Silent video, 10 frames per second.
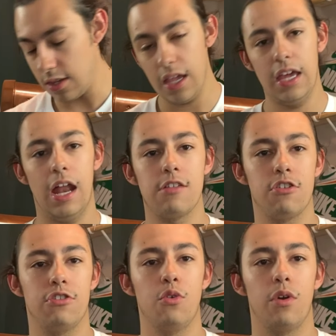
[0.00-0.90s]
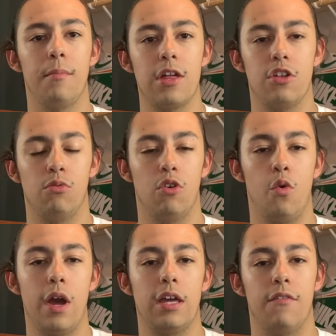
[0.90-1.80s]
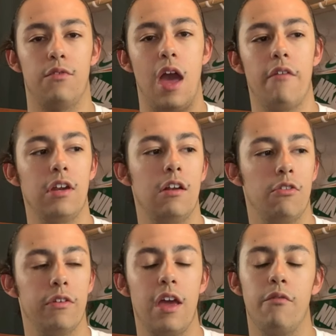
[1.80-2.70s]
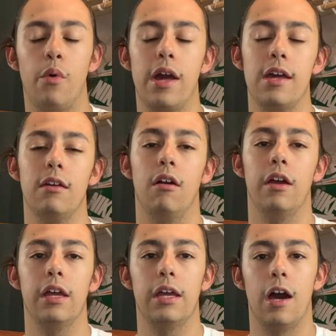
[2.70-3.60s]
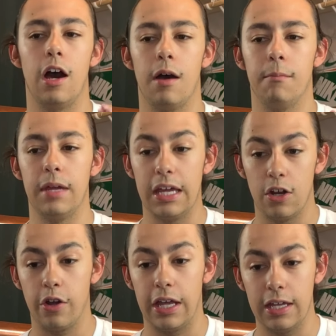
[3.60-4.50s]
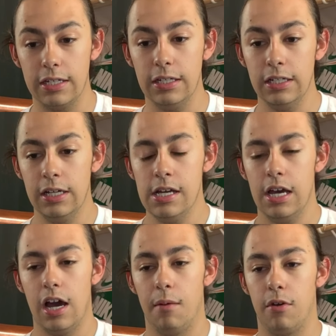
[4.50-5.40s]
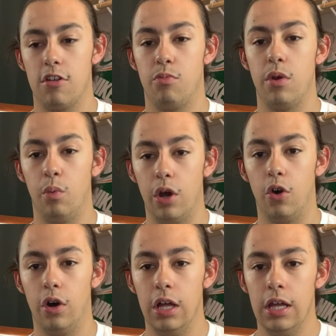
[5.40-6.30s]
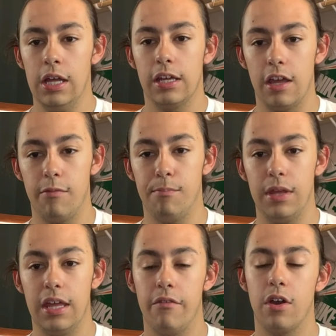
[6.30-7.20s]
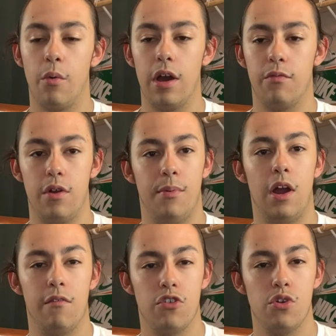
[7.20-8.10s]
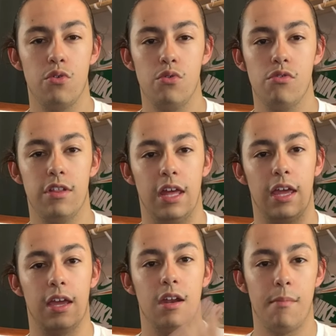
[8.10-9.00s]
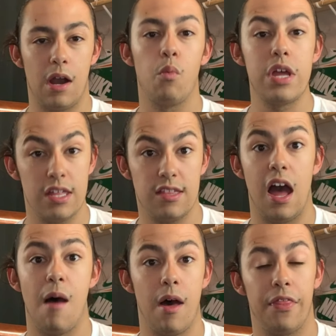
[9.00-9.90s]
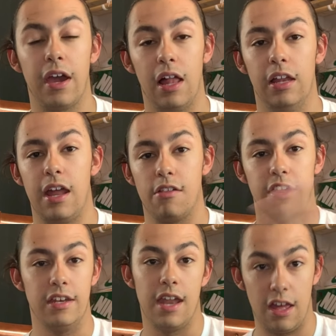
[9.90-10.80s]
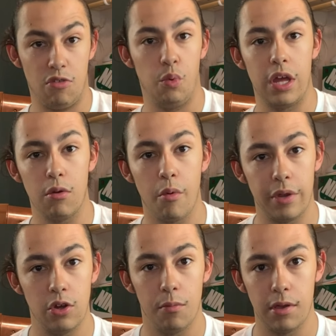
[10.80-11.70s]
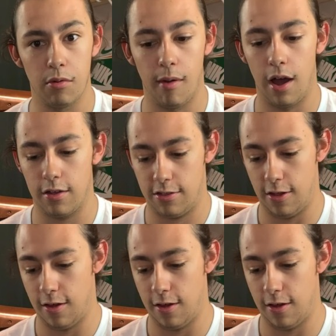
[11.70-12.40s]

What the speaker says: And I just do want to mention real quick, if you haven't entered the giveaway, enter in because we will be giving away a free pair of shoes in about a week's time. I think I'll announce it next week when we do a Beat of Rocks.